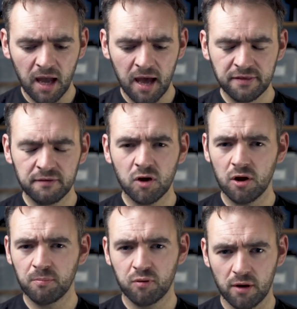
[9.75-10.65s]
and they've
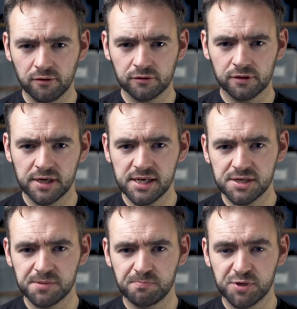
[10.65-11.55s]
got a product that
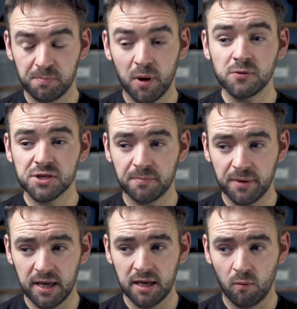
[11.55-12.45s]
is supposed to be